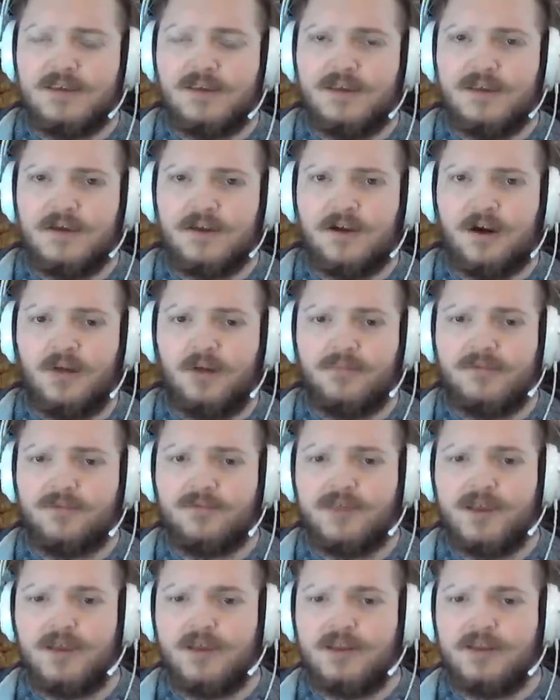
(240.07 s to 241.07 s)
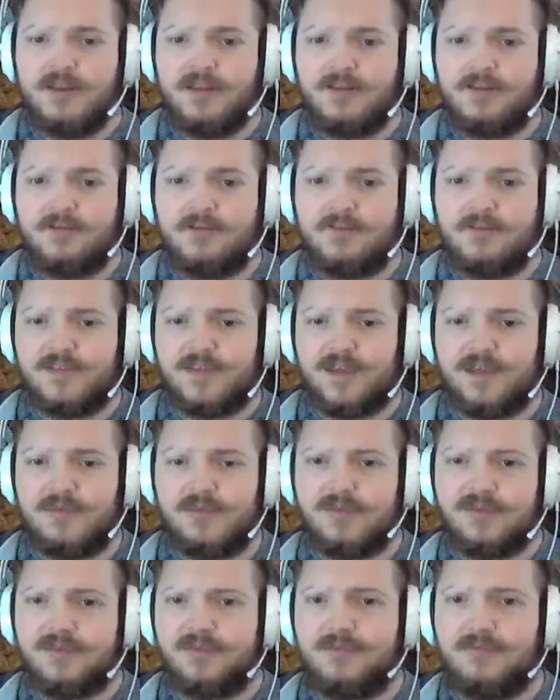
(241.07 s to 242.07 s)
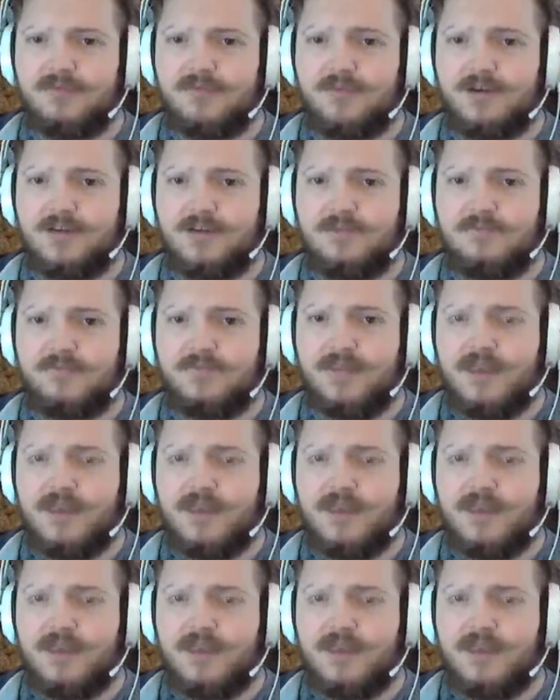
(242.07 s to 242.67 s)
combo that into a Sabretooth bite,